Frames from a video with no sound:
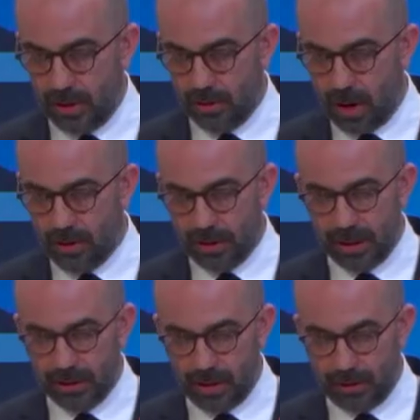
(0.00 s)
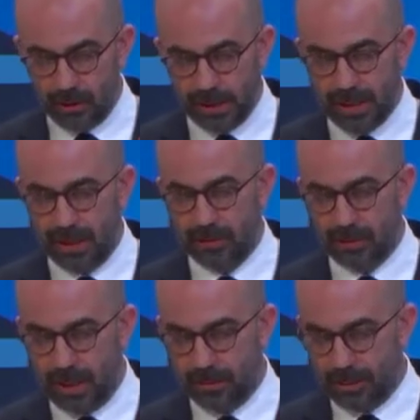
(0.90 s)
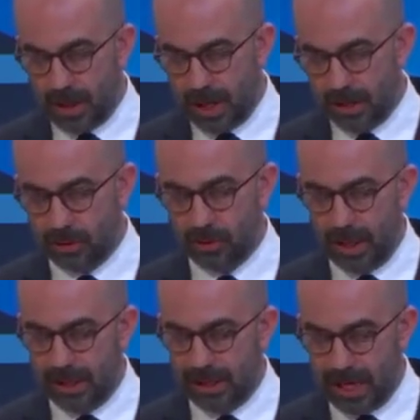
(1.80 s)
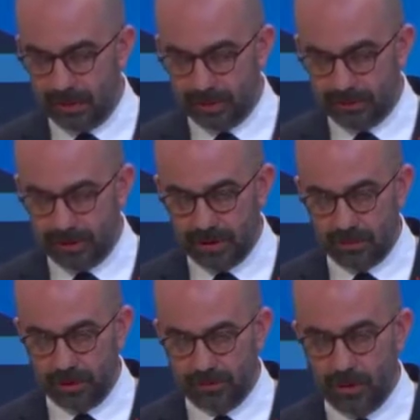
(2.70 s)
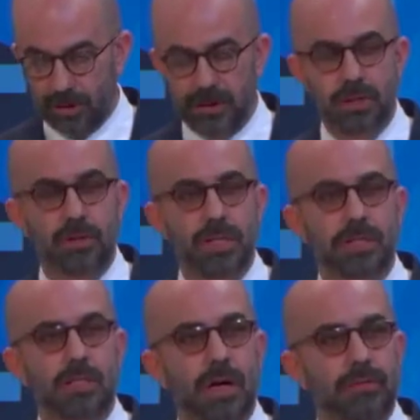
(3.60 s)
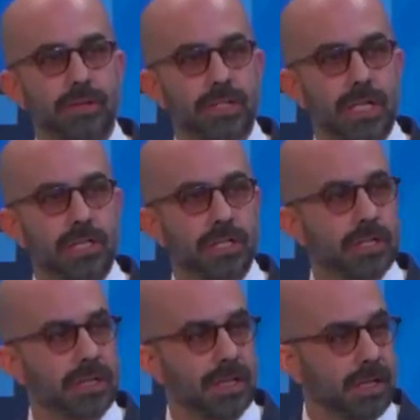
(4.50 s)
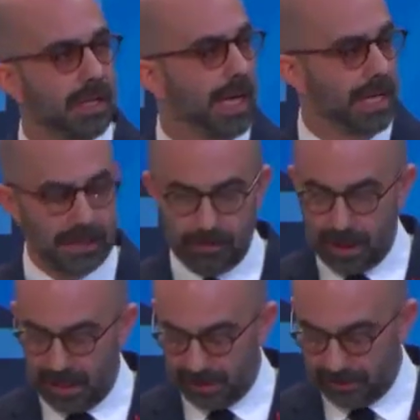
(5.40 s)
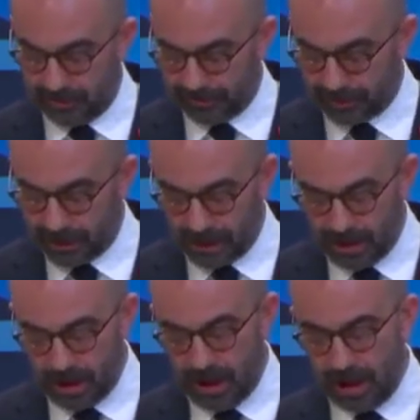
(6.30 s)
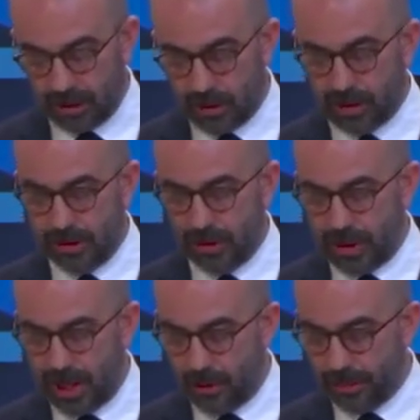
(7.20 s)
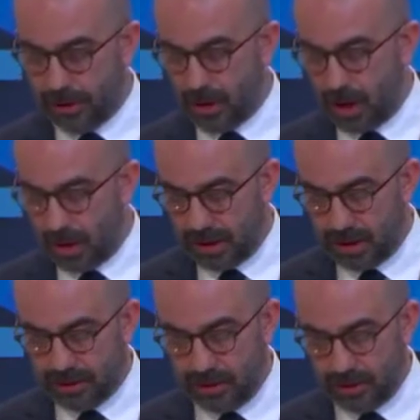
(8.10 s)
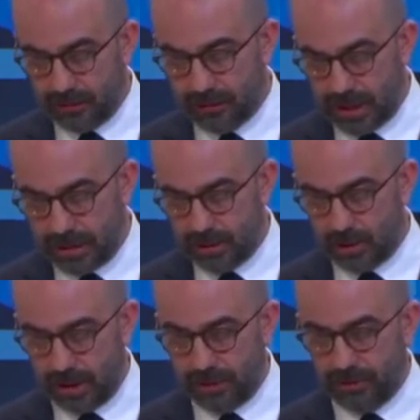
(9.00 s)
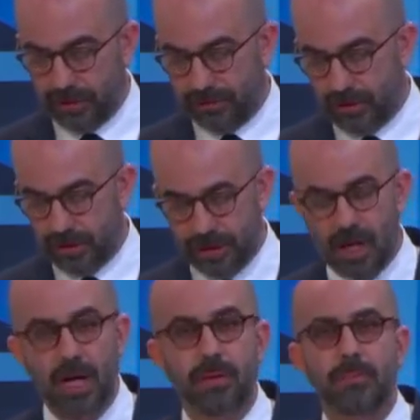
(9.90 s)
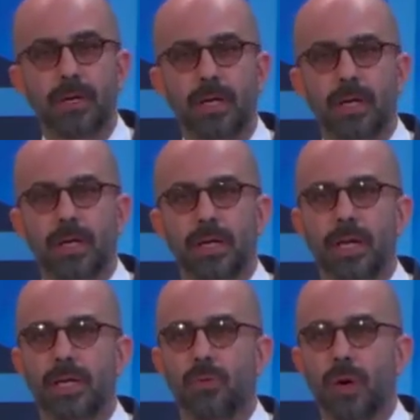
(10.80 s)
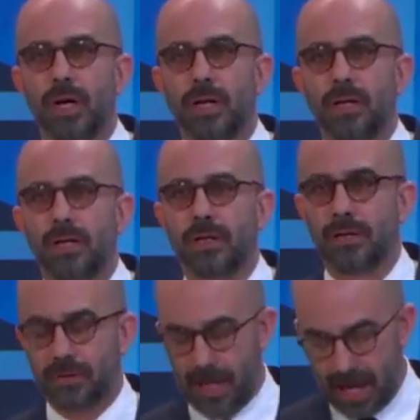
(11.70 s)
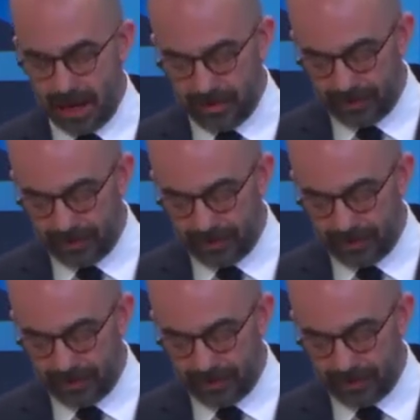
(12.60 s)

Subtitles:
you already know that we take great pride in creating an atmosphere that provokes serious conversation and debate. I encourage you to help your colleagues and new friends who are here for the first time in any way you can.